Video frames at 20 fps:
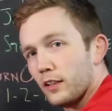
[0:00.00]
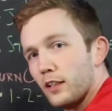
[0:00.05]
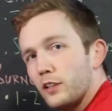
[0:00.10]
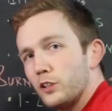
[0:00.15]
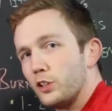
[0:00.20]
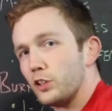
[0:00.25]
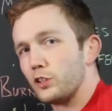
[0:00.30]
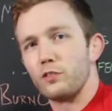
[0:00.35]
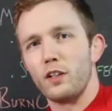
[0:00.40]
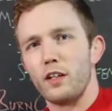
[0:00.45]

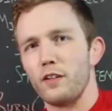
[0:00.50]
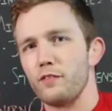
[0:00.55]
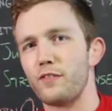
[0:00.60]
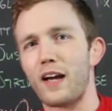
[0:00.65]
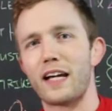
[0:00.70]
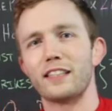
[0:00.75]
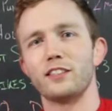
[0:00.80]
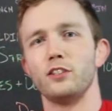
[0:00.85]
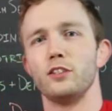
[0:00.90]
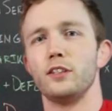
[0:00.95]
Just
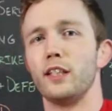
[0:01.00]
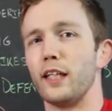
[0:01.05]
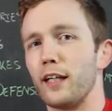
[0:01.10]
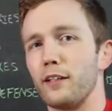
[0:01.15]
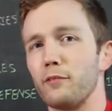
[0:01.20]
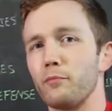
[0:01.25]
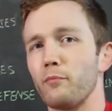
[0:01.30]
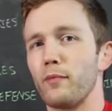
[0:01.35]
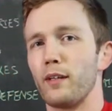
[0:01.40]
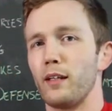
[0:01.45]
fast as you can.
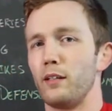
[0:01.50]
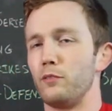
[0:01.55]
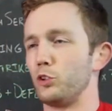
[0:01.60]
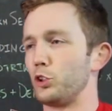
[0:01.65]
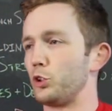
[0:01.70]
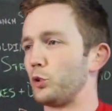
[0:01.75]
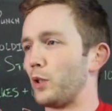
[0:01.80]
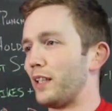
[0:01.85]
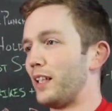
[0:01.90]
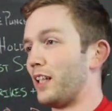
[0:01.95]

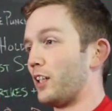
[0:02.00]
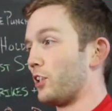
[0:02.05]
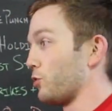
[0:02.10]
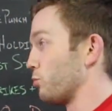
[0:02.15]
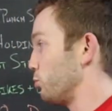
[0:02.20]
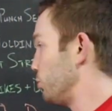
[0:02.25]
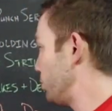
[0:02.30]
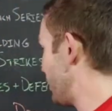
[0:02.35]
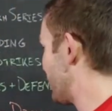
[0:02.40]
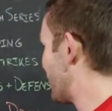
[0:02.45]
Just try to get us
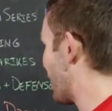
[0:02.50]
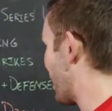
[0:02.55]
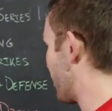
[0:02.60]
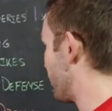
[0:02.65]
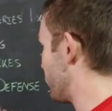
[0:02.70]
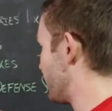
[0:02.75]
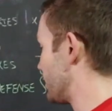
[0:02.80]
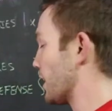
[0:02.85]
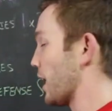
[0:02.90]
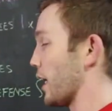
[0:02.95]
really
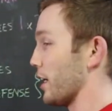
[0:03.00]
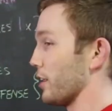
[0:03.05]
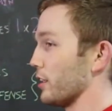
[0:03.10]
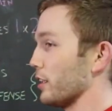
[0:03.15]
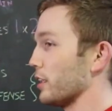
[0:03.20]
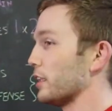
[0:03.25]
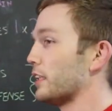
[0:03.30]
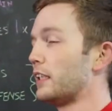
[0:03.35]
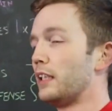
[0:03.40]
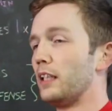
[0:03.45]
tired
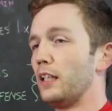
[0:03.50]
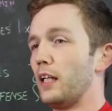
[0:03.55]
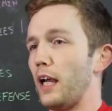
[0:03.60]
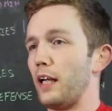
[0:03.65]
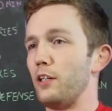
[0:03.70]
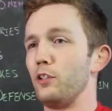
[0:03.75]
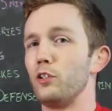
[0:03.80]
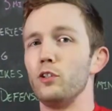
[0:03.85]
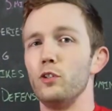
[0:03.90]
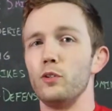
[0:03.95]
here.
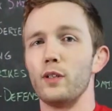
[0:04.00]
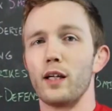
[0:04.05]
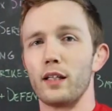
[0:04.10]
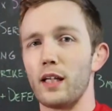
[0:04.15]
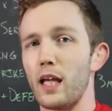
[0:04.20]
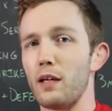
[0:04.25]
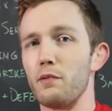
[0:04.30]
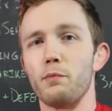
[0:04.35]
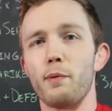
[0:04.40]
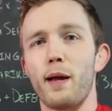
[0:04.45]
And you can do that on a
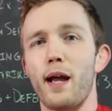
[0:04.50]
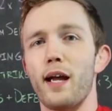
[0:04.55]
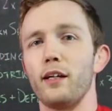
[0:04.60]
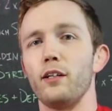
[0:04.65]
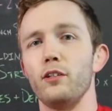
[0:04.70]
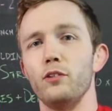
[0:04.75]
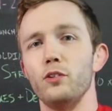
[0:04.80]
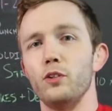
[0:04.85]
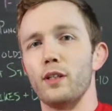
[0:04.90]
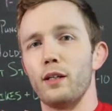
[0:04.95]
heavy bag,
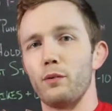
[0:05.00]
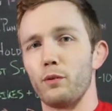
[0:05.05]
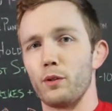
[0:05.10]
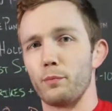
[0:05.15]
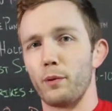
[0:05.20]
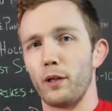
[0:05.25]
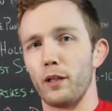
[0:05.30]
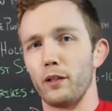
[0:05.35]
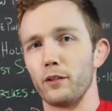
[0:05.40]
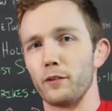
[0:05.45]
you can do that with a
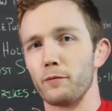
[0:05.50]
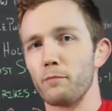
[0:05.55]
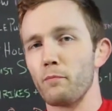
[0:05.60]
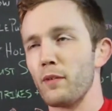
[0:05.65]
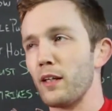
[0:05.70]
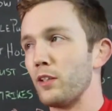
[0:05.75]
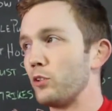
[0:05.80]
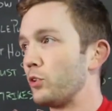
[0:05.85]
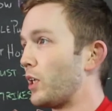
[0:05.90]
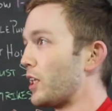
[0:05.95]
partner.
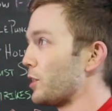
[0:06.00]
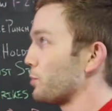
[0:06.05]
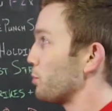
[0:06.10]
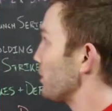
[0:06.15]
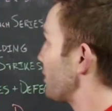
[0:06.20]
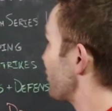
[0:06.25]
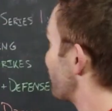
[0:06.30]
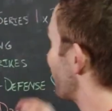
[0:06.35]
So guys, put this